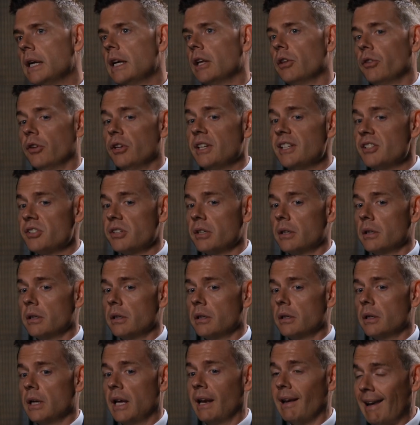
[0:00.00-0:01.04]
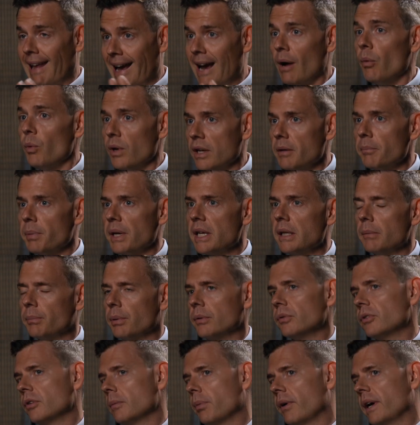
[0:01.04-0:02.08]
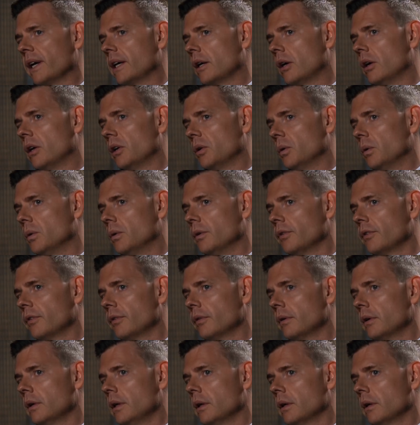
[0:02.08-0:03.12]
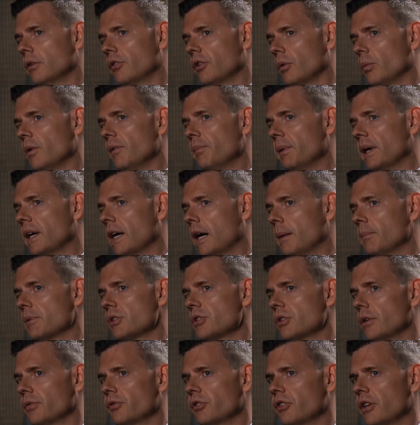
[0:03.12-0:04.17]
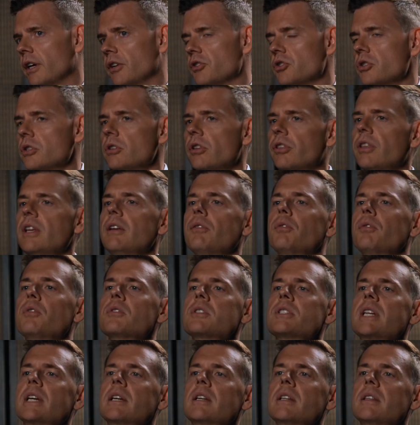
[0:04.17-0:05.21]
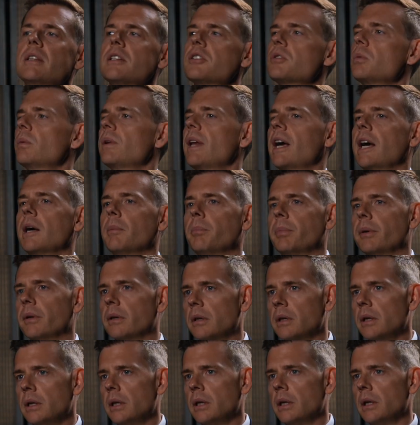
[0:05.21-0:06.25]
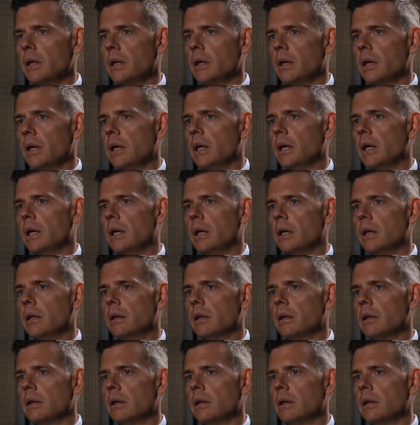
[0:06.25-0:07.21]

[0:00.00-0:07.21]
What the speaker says: that is allowing people to break our laws. So we become a soft touch. Do you think for a second this would happen in